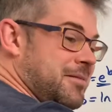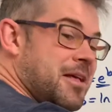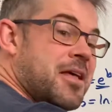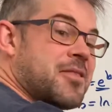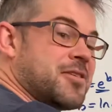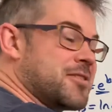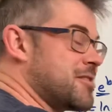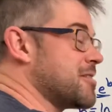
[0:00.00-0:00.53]

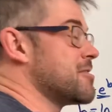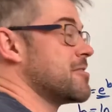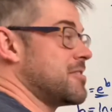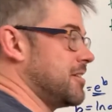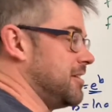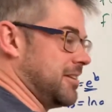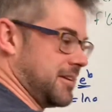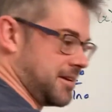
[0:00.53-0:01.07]
This is
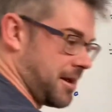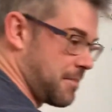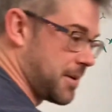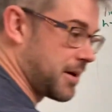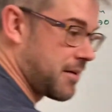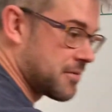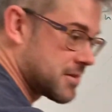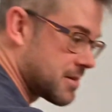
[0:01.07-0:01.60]
still I
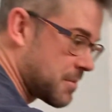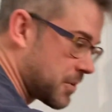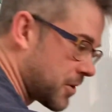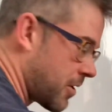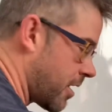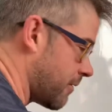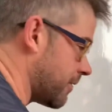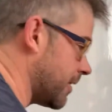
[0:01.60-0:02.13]
better have a sip of
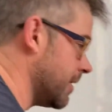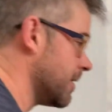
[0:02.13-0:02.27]
coffee.